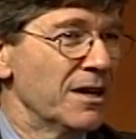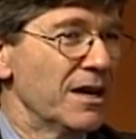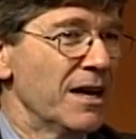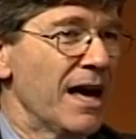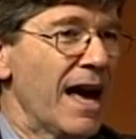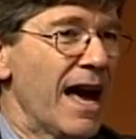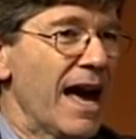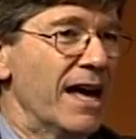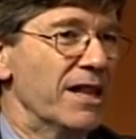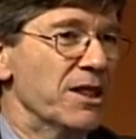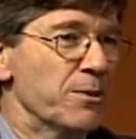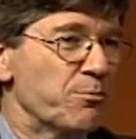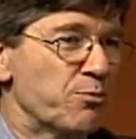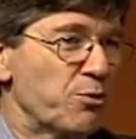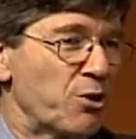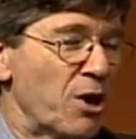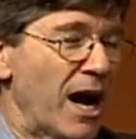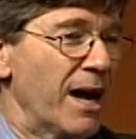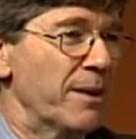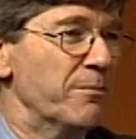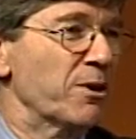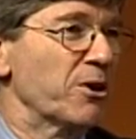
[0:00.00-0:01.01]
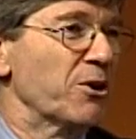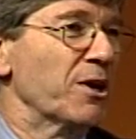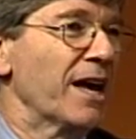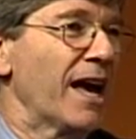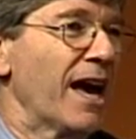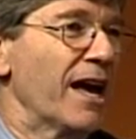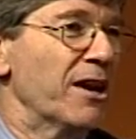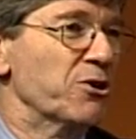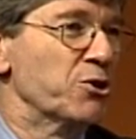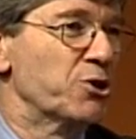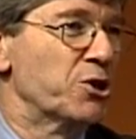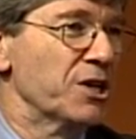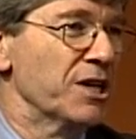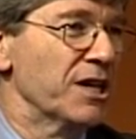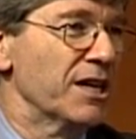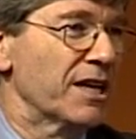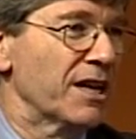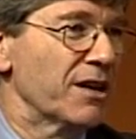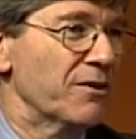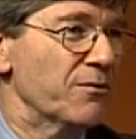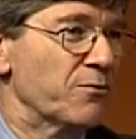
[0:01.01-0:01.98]
and the primary energy
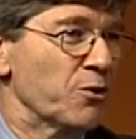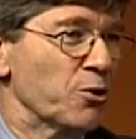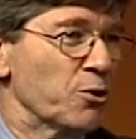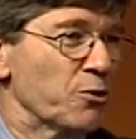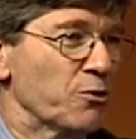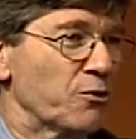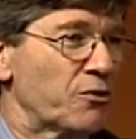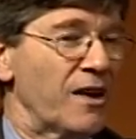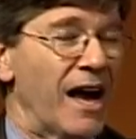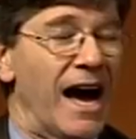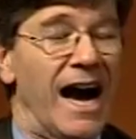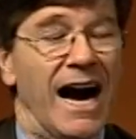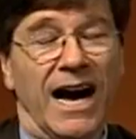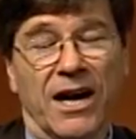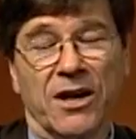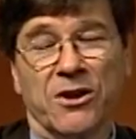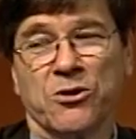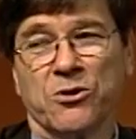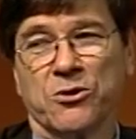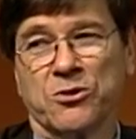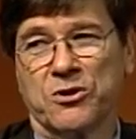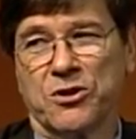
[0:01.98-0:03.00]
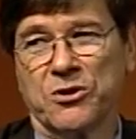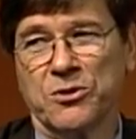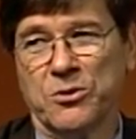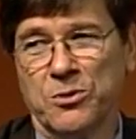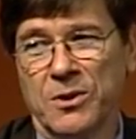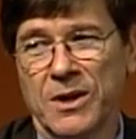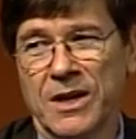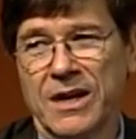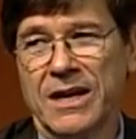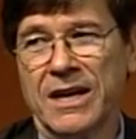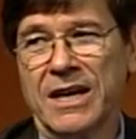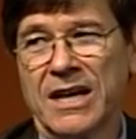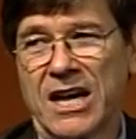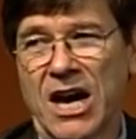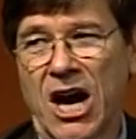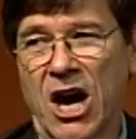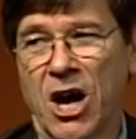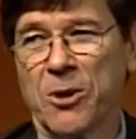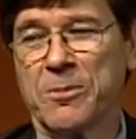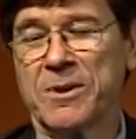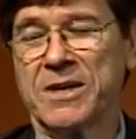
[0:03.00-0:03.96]
converts either to
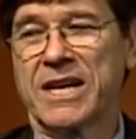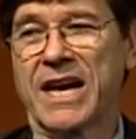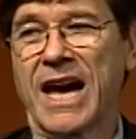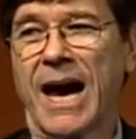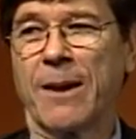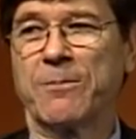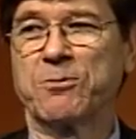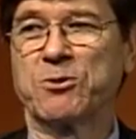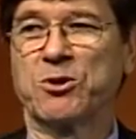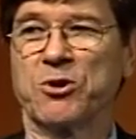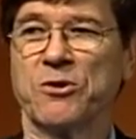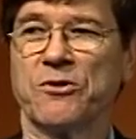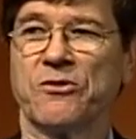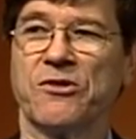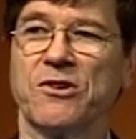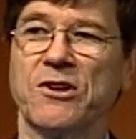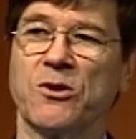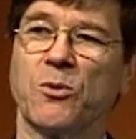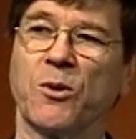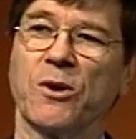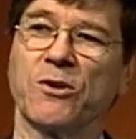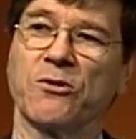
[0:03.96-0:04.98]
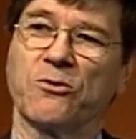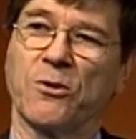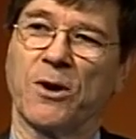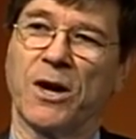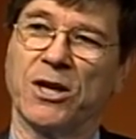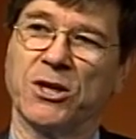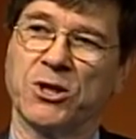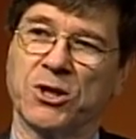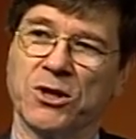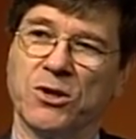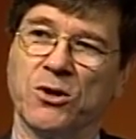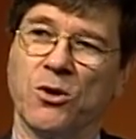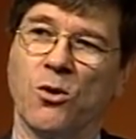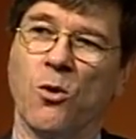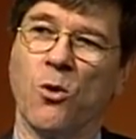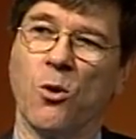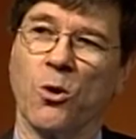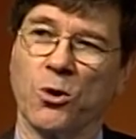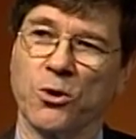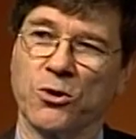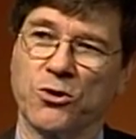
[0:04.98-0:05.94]
carbon capture and sequestration
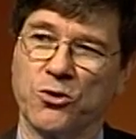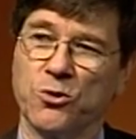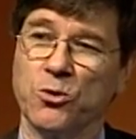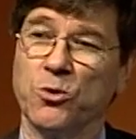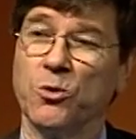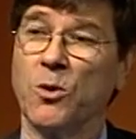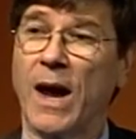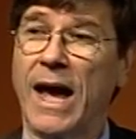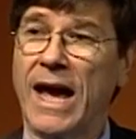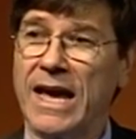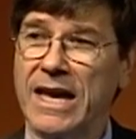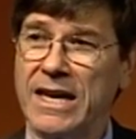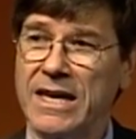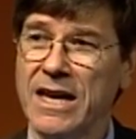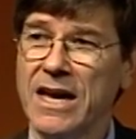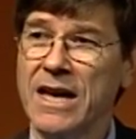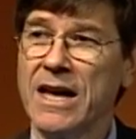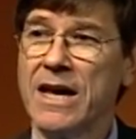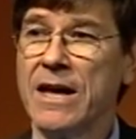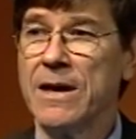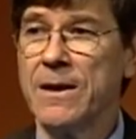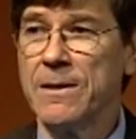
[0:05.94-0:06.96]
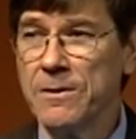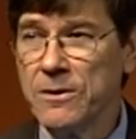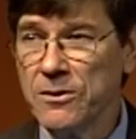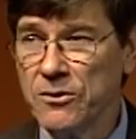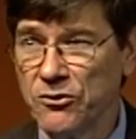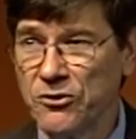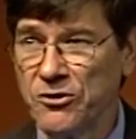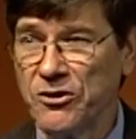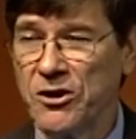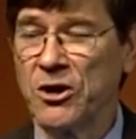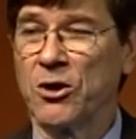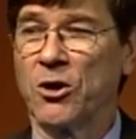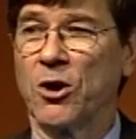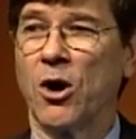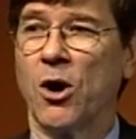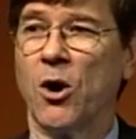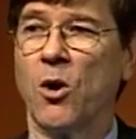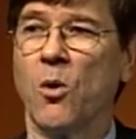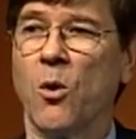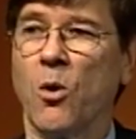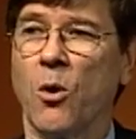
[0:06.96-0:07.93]
or to a
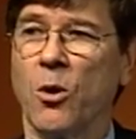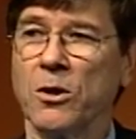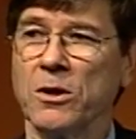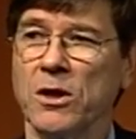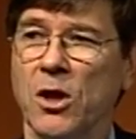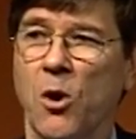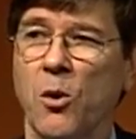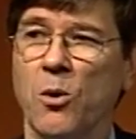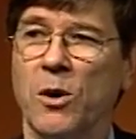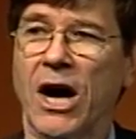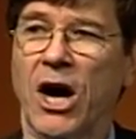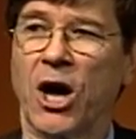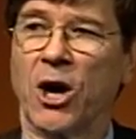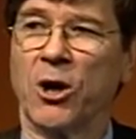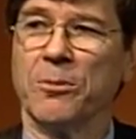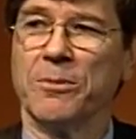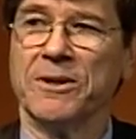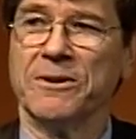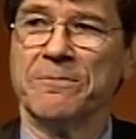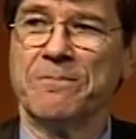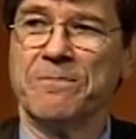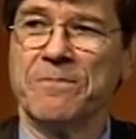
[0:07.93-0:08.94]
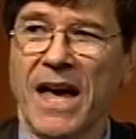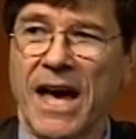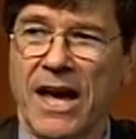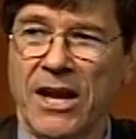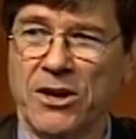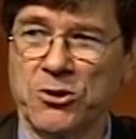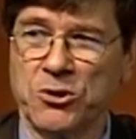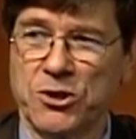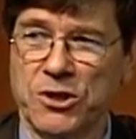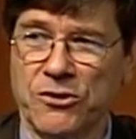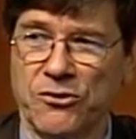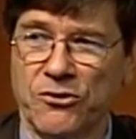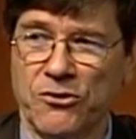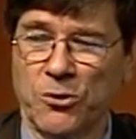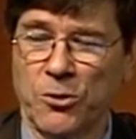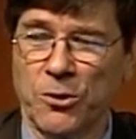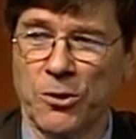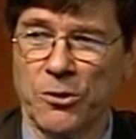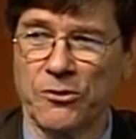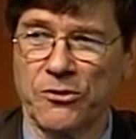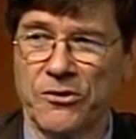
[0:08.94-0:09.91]
zero or low carbon energy
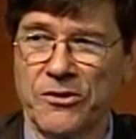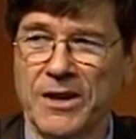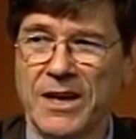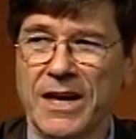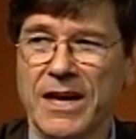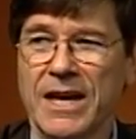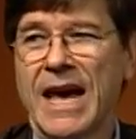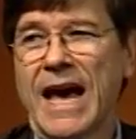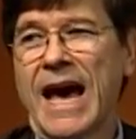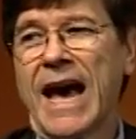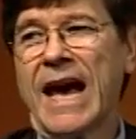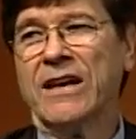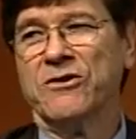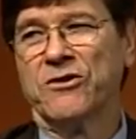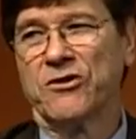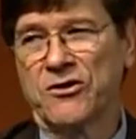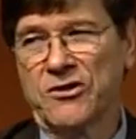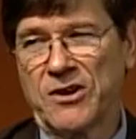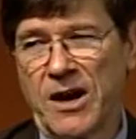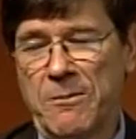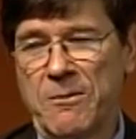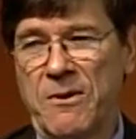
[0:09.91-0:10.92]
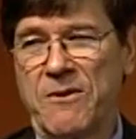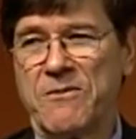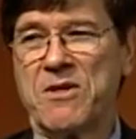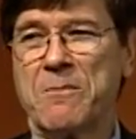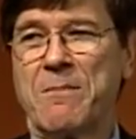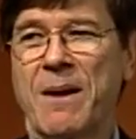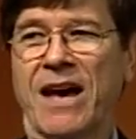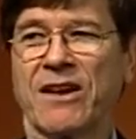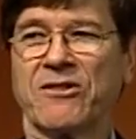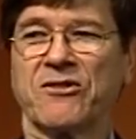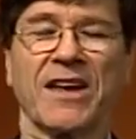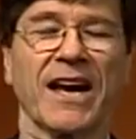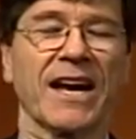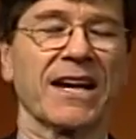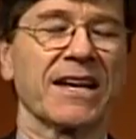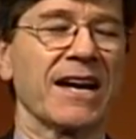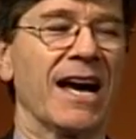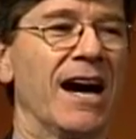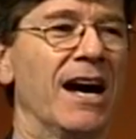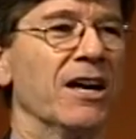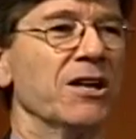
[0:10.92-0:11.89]
source. And some of the best
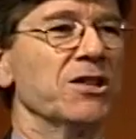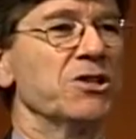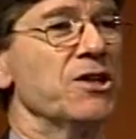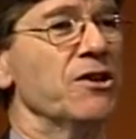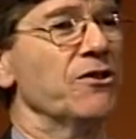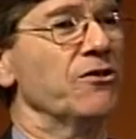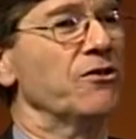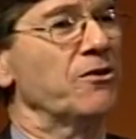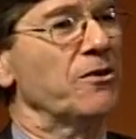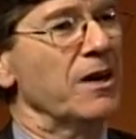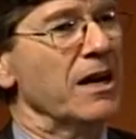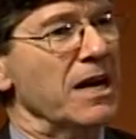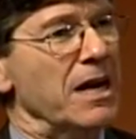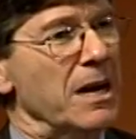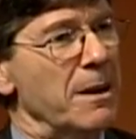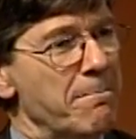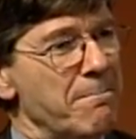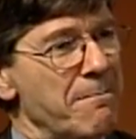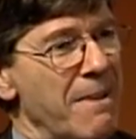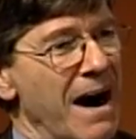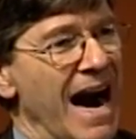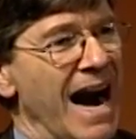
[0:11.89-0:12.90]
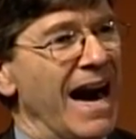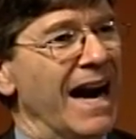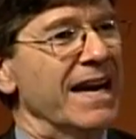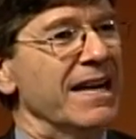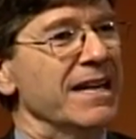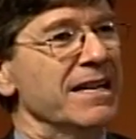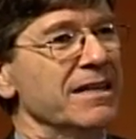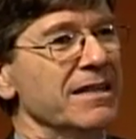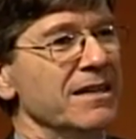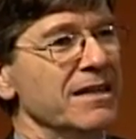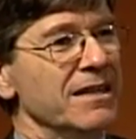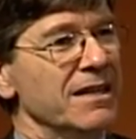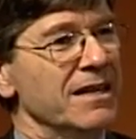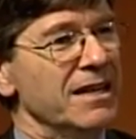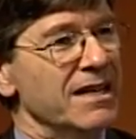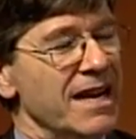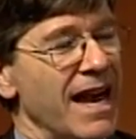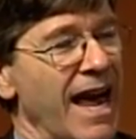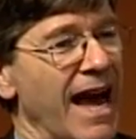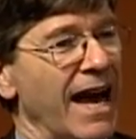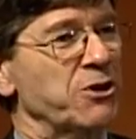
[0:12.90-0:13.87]
technologies combine
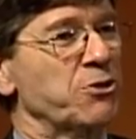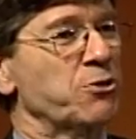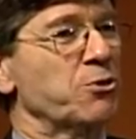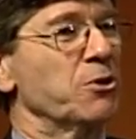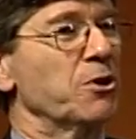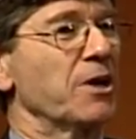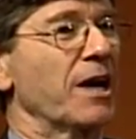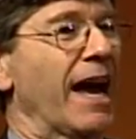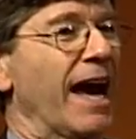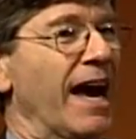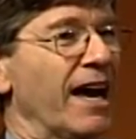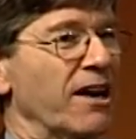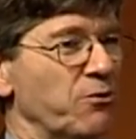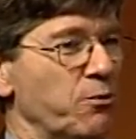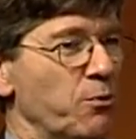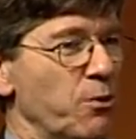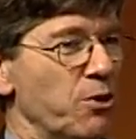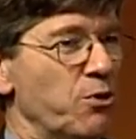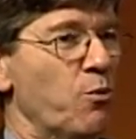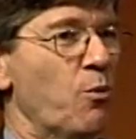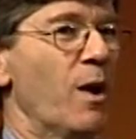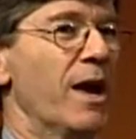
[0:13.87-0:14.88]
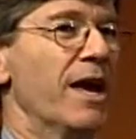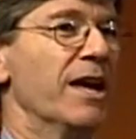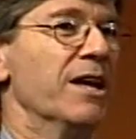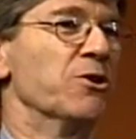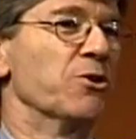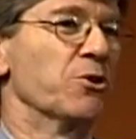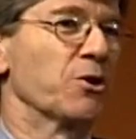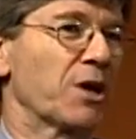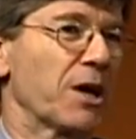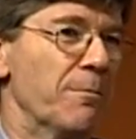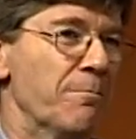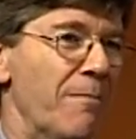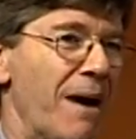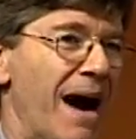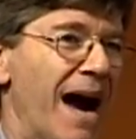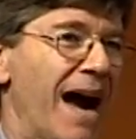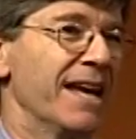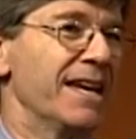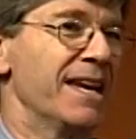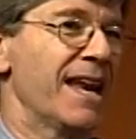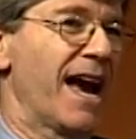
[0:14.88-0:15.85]
natural gas with wind or
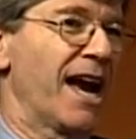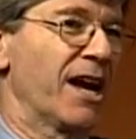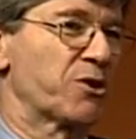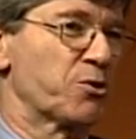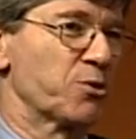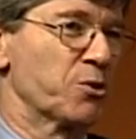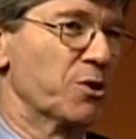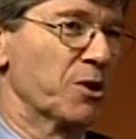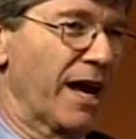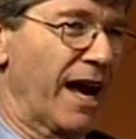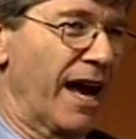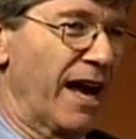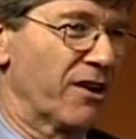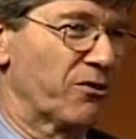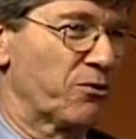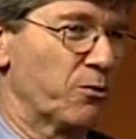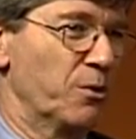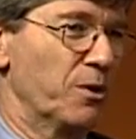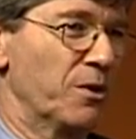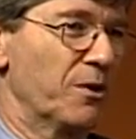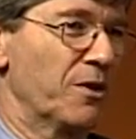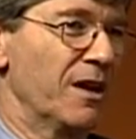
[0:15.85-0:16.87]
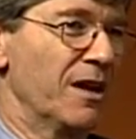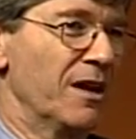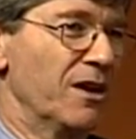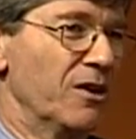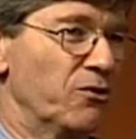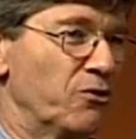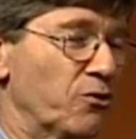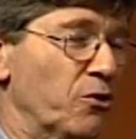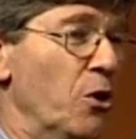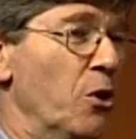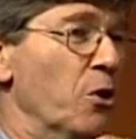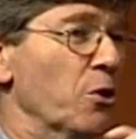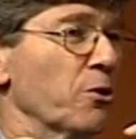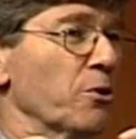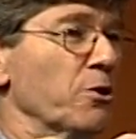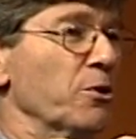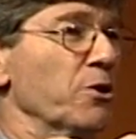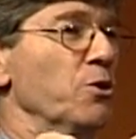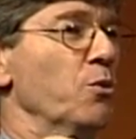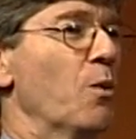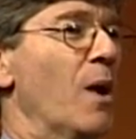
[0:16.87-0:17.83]
combine natural gas with solar,
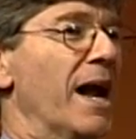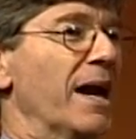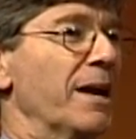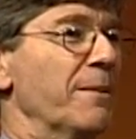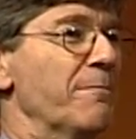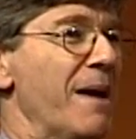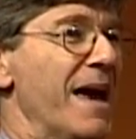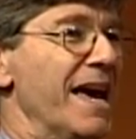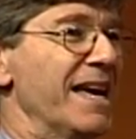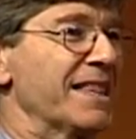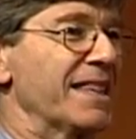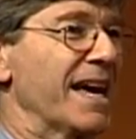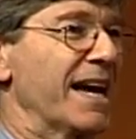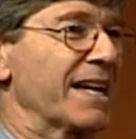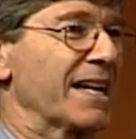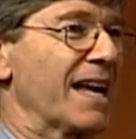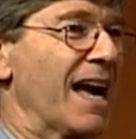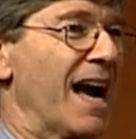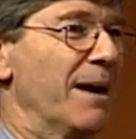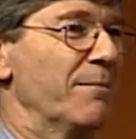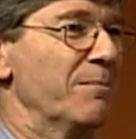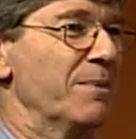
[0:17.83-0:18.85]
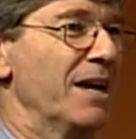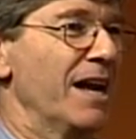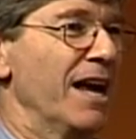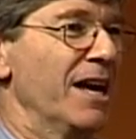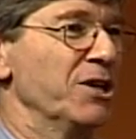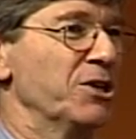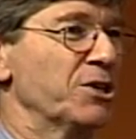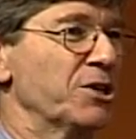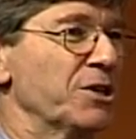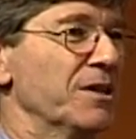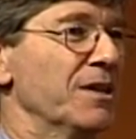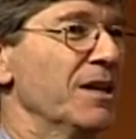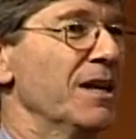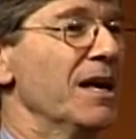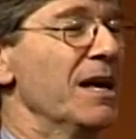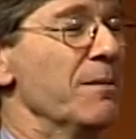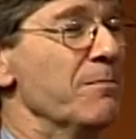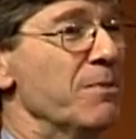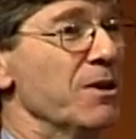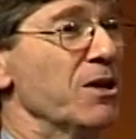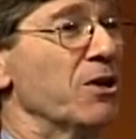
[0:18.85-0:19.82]
you want to make that combination
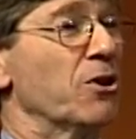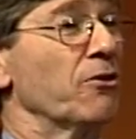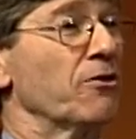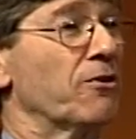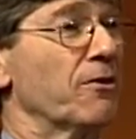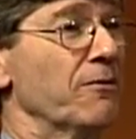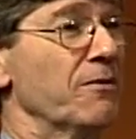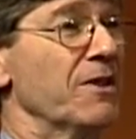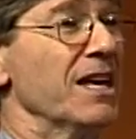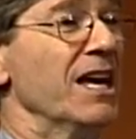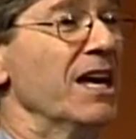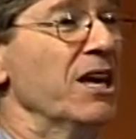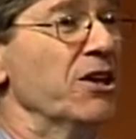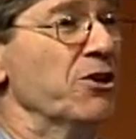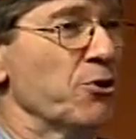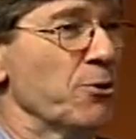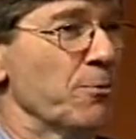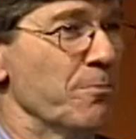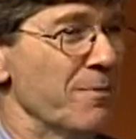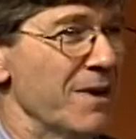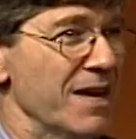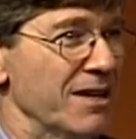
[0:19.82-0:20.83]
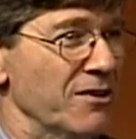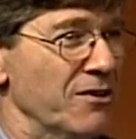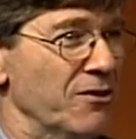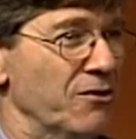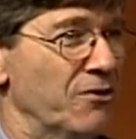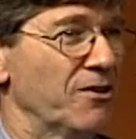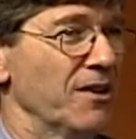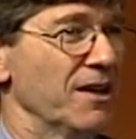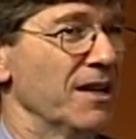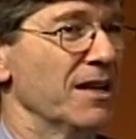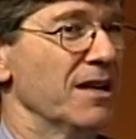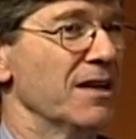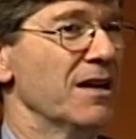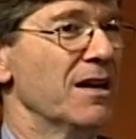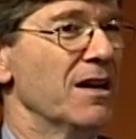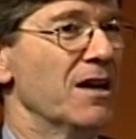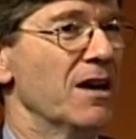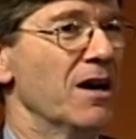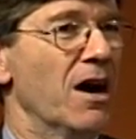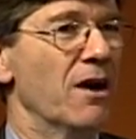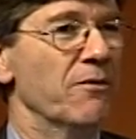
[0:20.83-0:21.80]
because of the intermittency
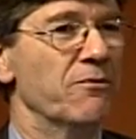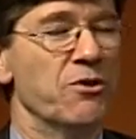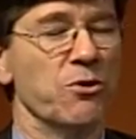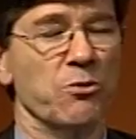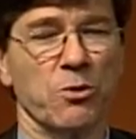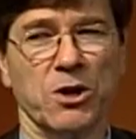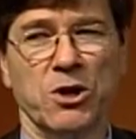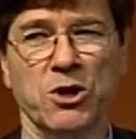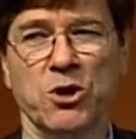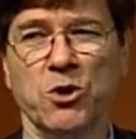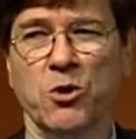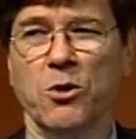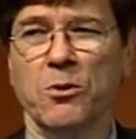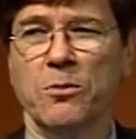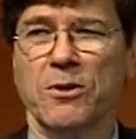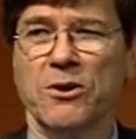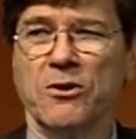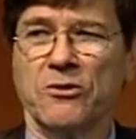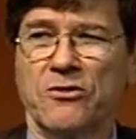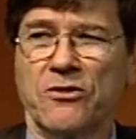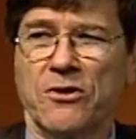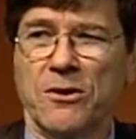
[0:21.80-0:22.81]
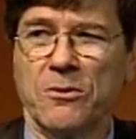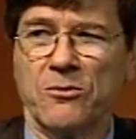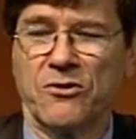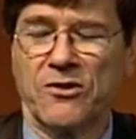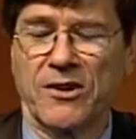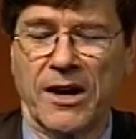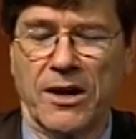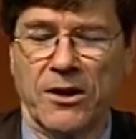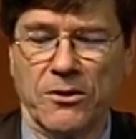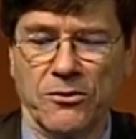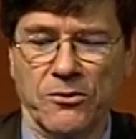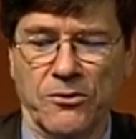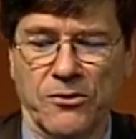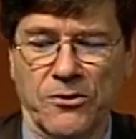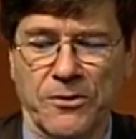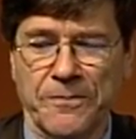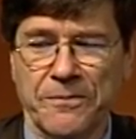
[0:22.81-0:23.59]
of the renewables themselves.